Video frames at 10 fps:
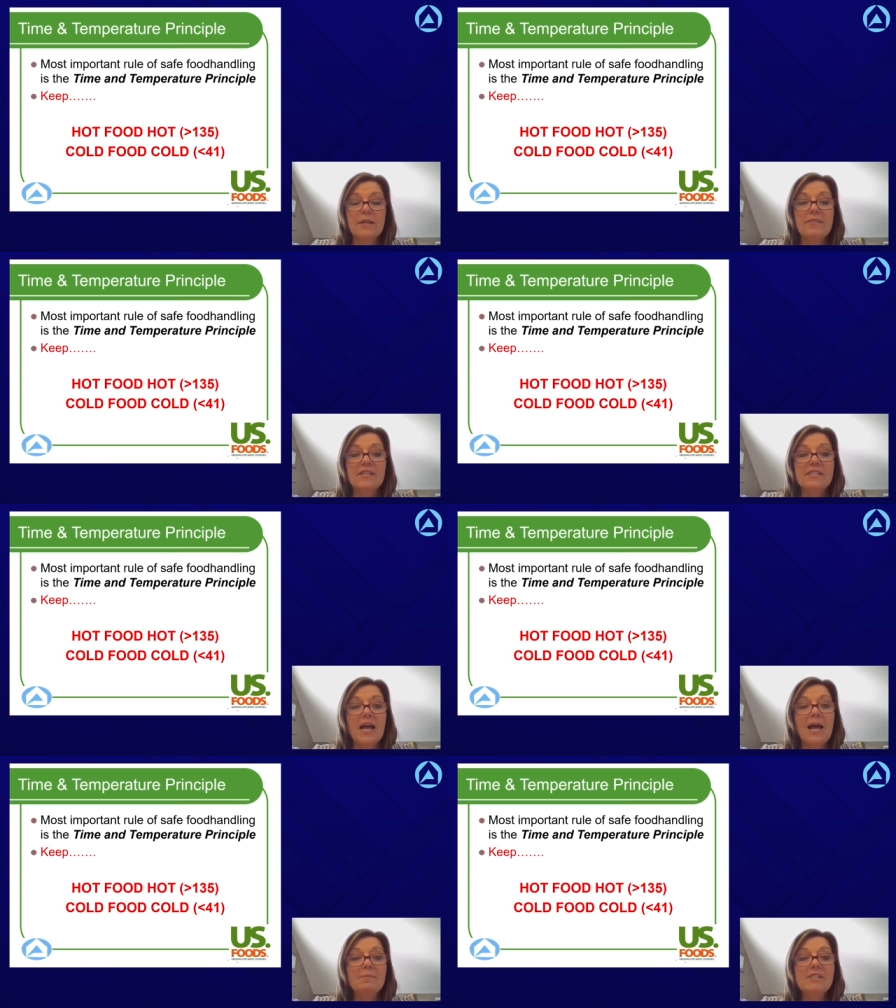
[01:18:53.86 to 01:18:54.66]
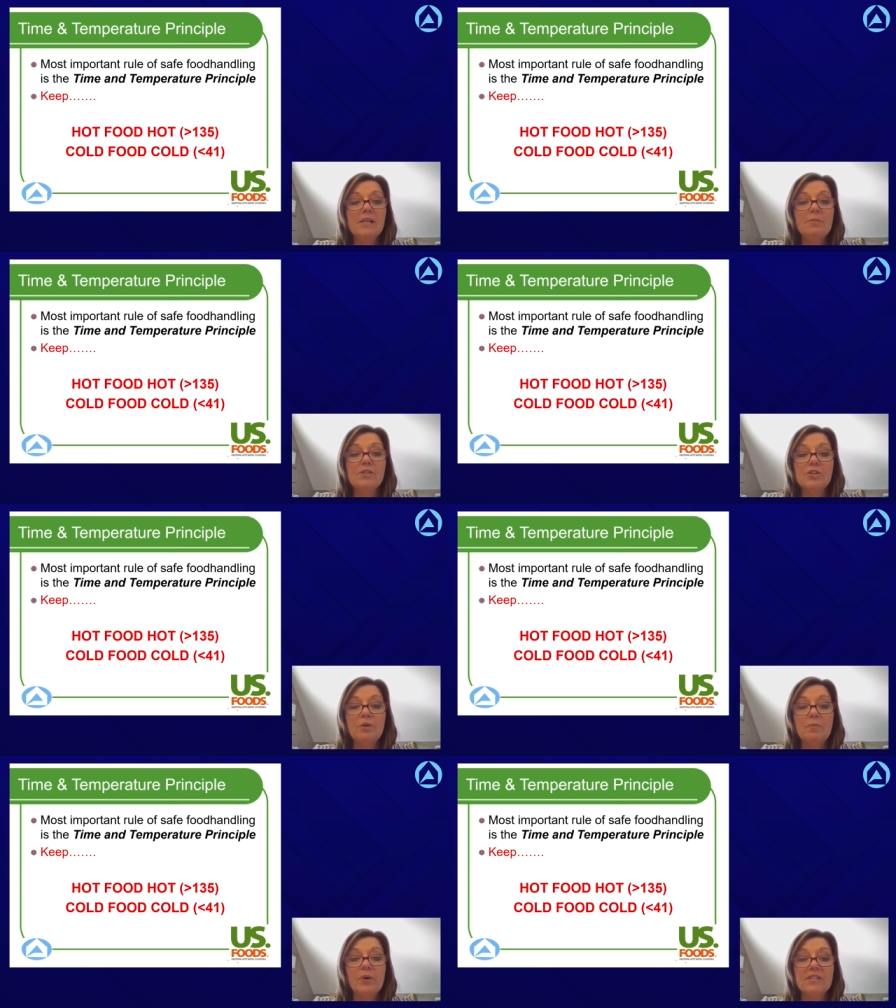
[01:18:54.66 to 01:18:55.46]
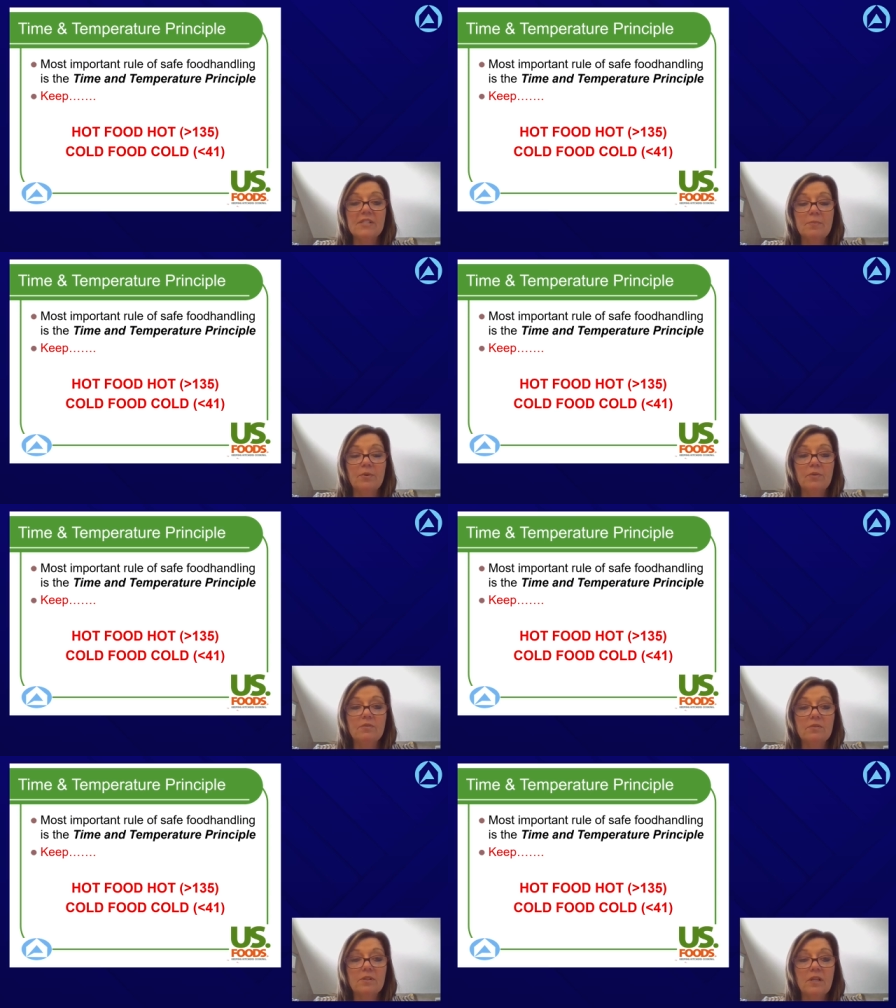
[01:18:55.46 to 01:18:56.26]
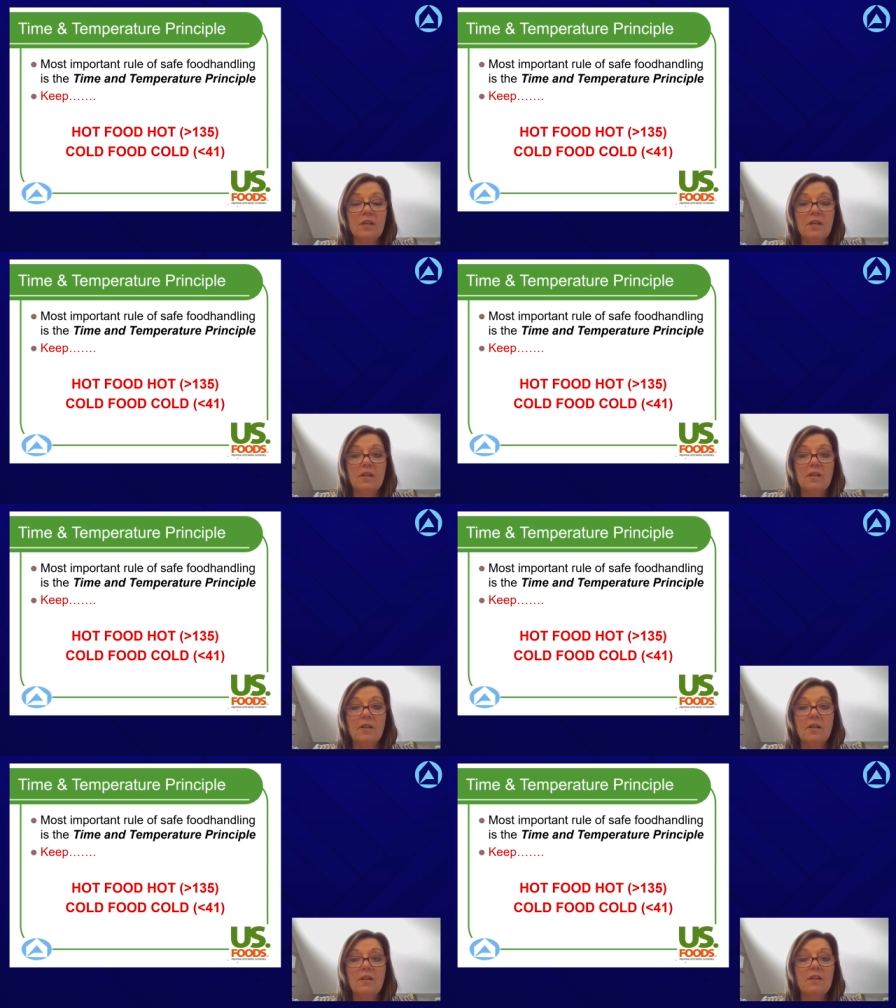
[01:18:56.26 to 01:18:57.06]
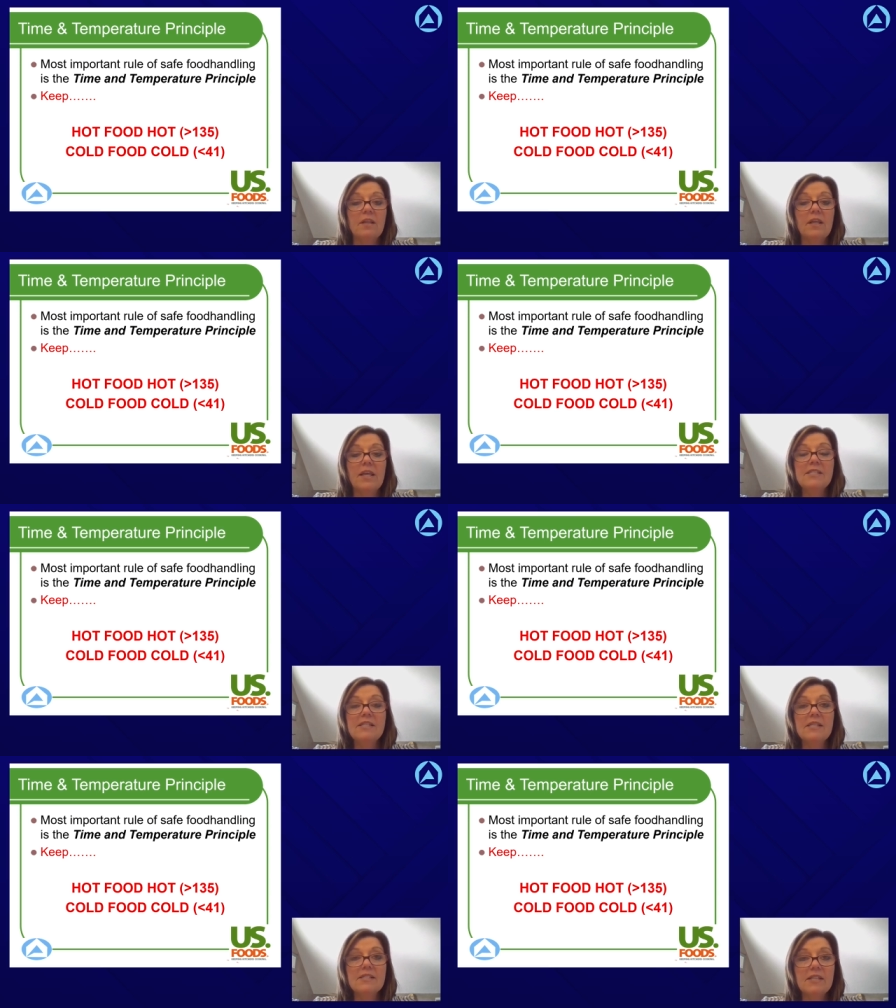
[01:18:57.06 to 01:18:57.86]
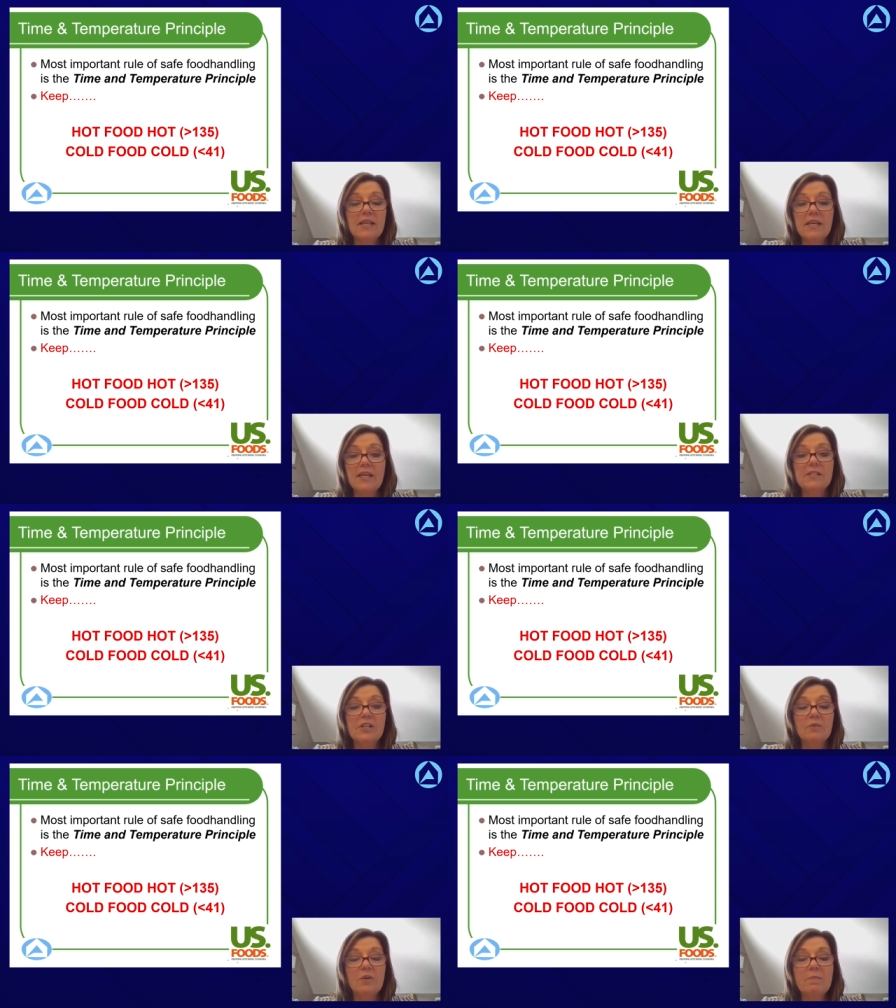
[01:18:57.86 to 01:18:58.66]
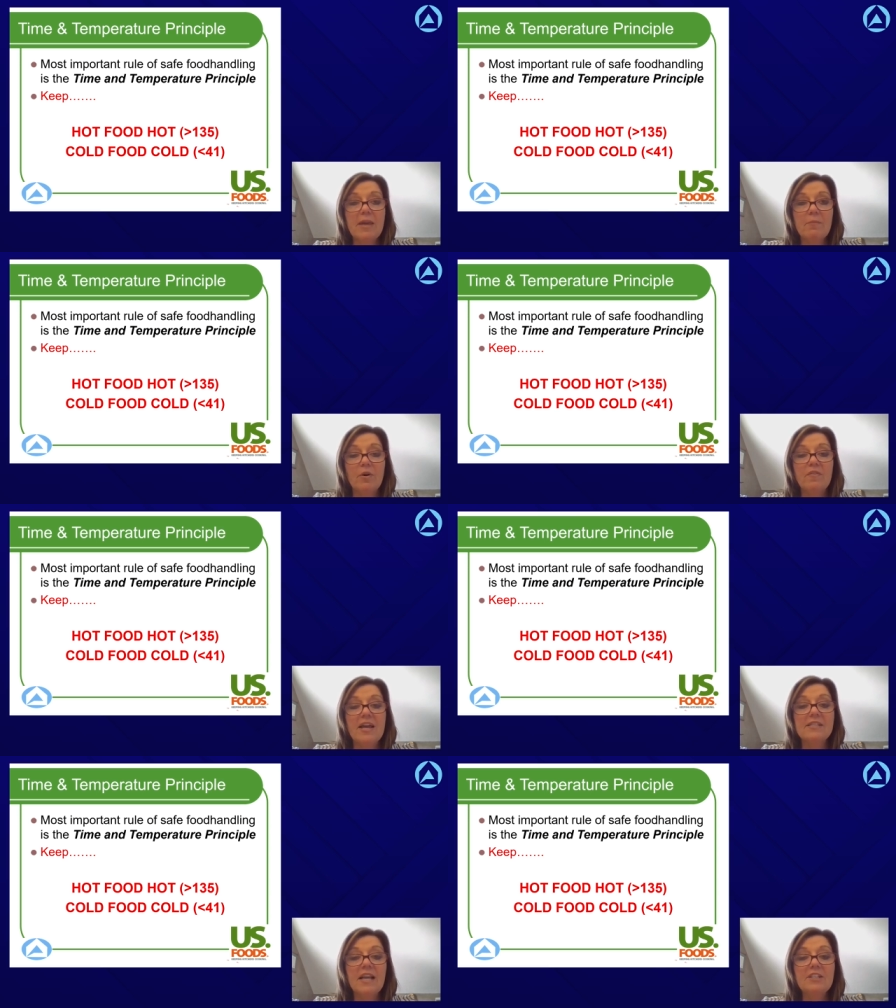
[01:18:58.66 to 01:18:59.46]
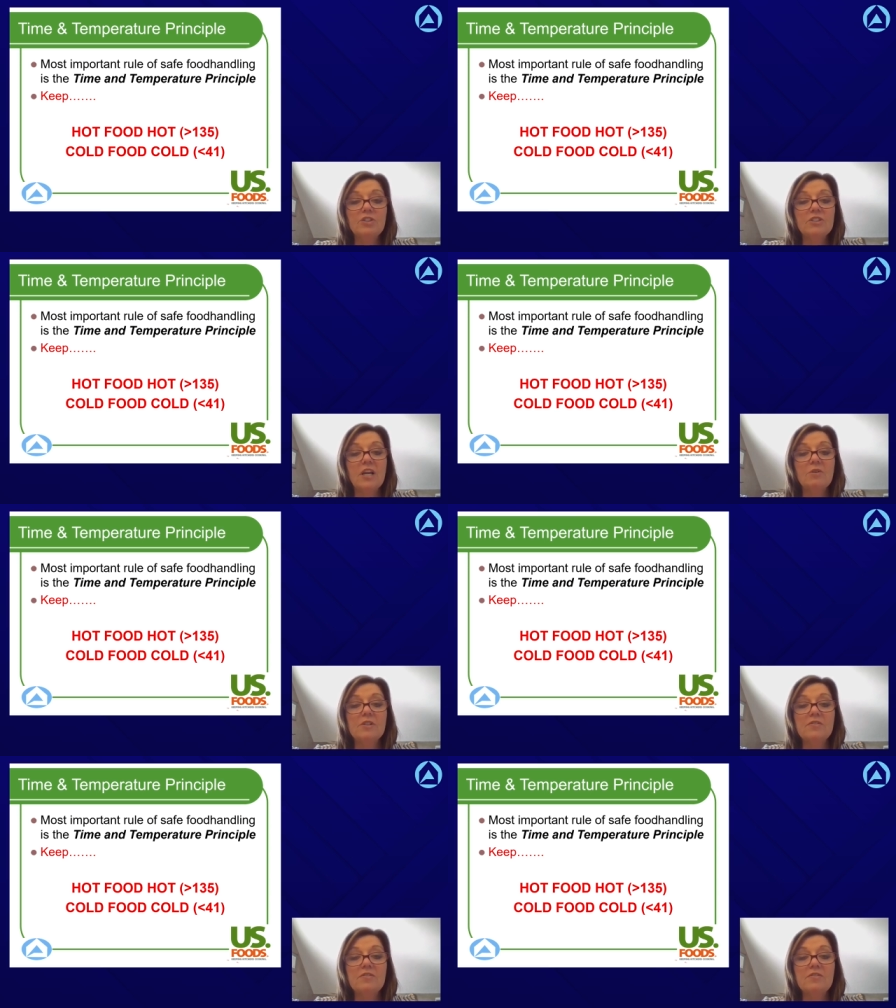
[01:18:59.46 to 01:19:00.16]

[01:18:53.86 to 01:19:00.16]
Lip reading: The time temperature principle, easiest thing to remember, that danger zone is